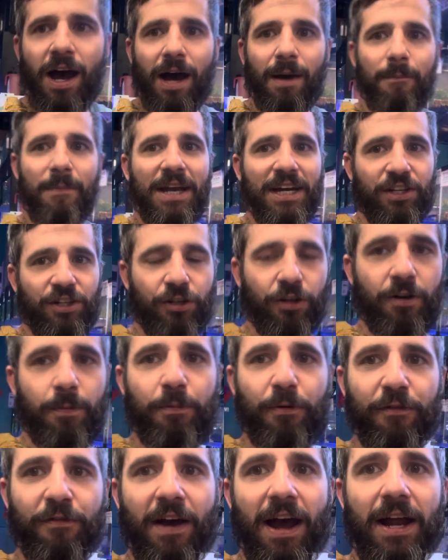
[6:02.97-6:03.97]
make sure to
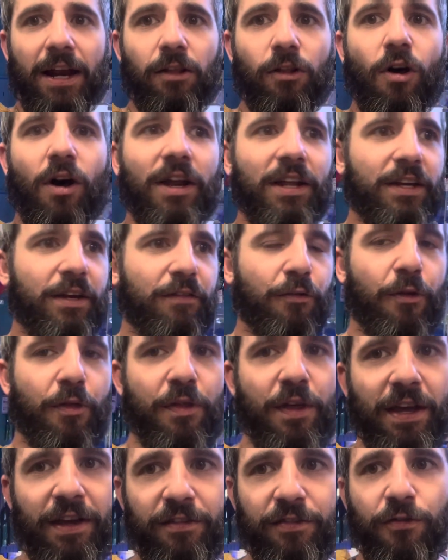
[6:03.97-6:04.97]
provide a lot of different
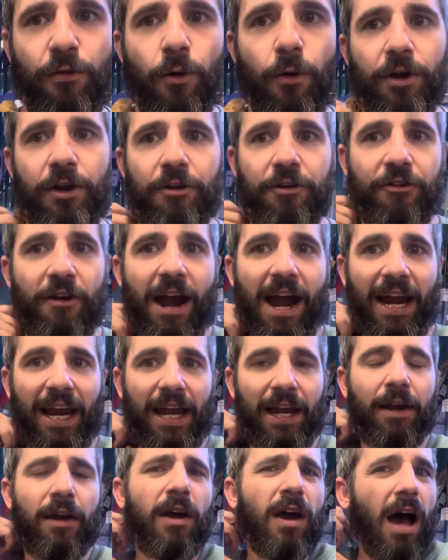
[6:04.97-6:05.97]
things for your
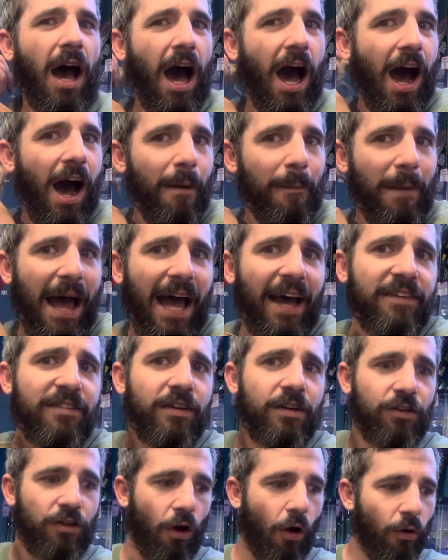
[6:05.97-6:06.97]
dragon. As
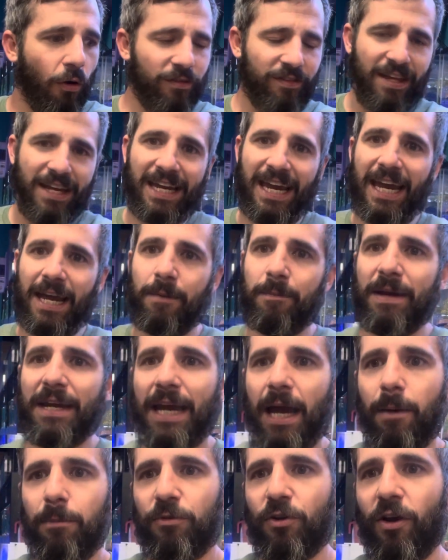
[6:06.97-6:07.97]
adults, they can be
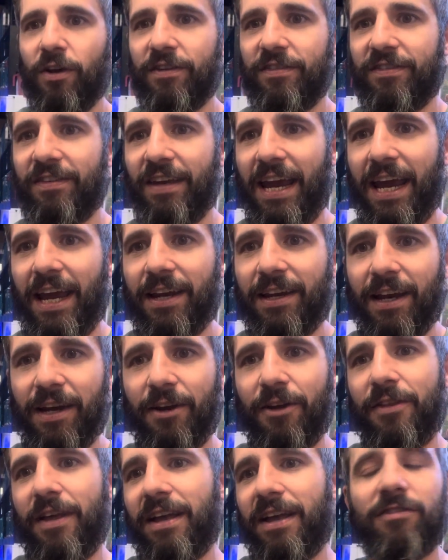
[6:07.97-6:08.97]
kept on sand. I
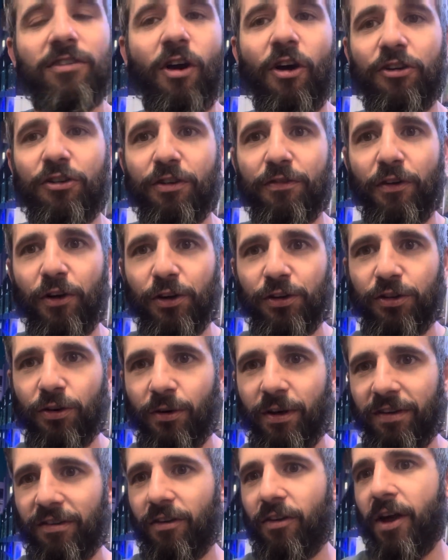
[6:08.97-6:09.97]
know that's controversial
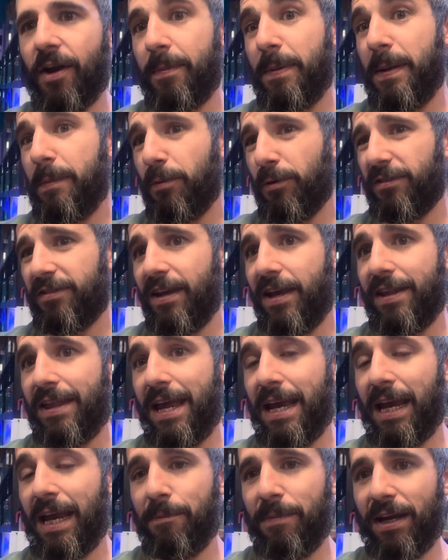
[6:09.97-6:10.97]
because a lot of people say
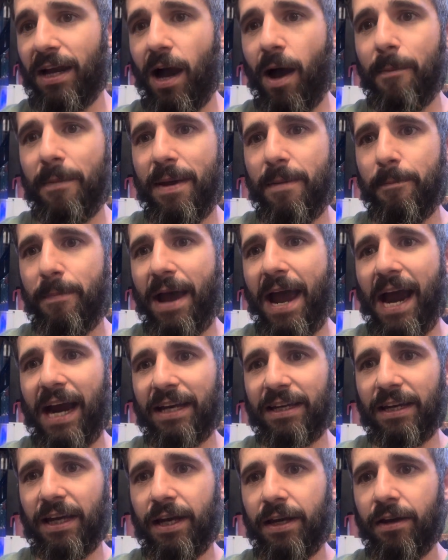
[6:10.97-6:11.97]
they can become
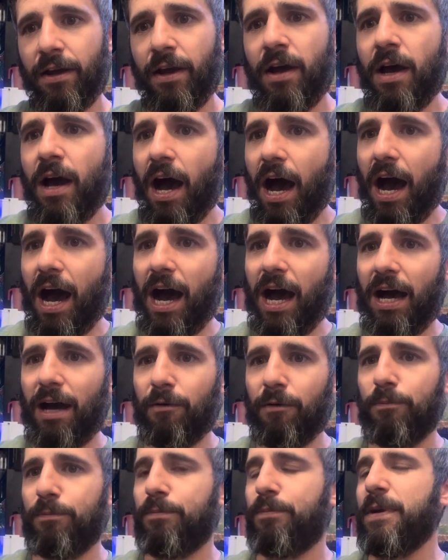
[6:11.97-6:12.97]
impacted.
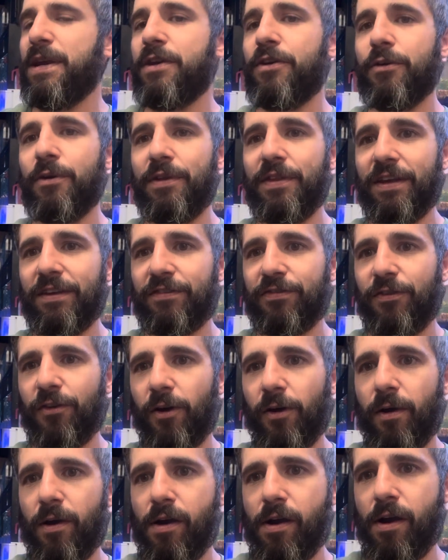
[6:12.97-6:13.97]
Been doing this
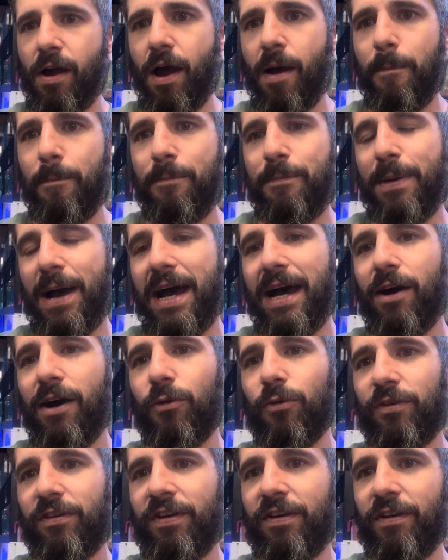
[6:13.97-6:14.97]
for
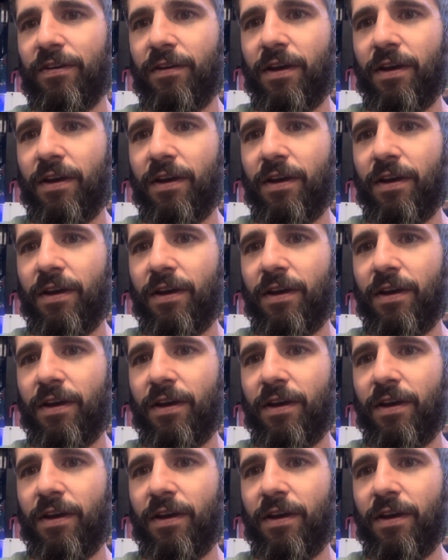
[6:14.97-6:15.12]
about